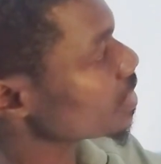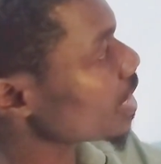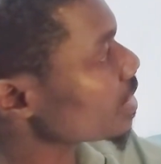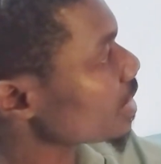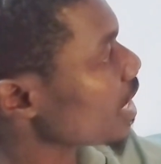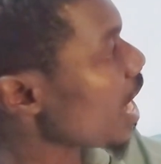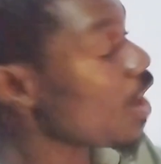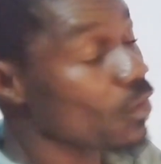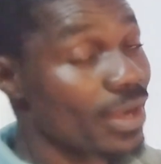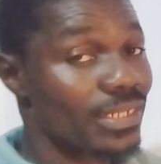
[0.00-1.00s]
that
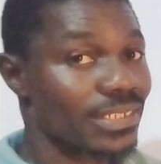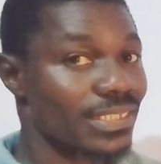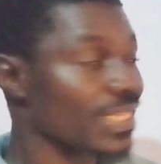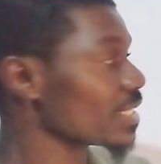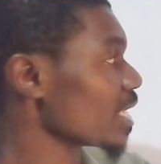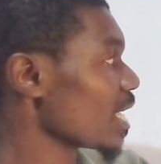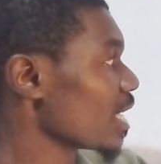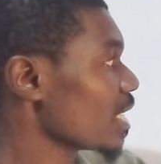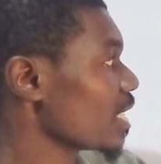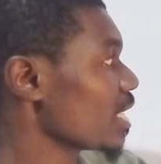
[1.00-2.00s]
angle at the
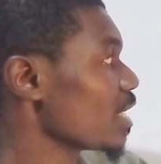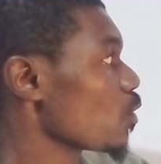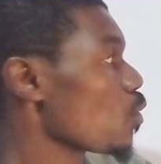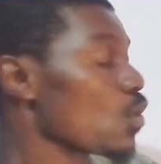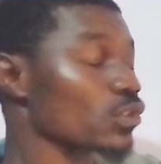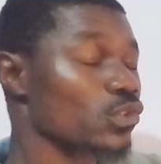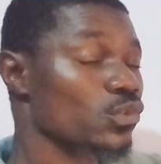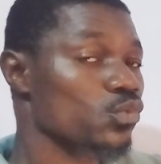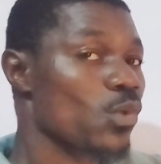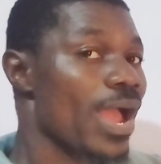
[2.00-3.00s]
center
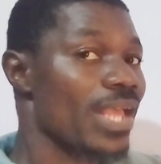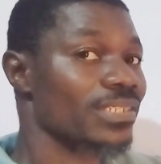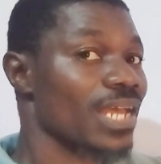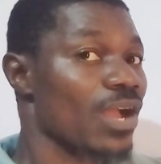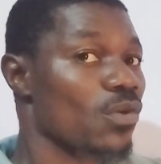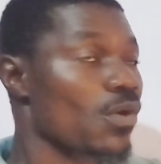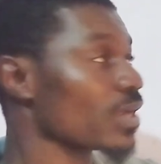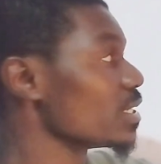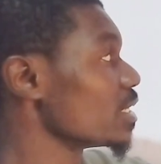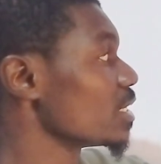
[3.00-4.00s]
equals twice angle
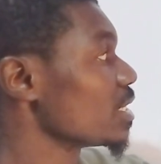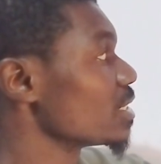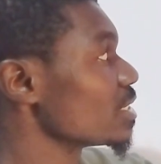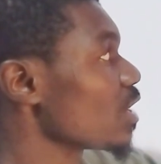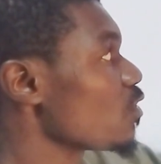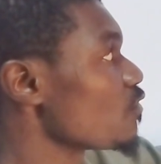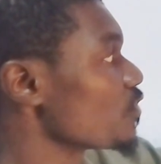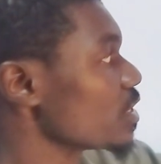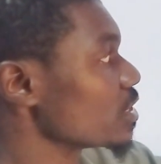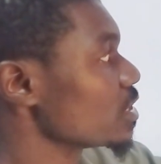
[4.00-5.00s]
at the
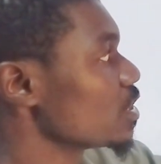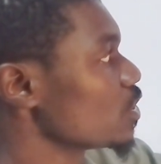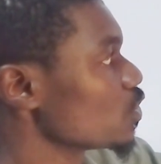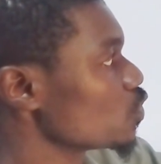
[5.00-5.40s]
circumference.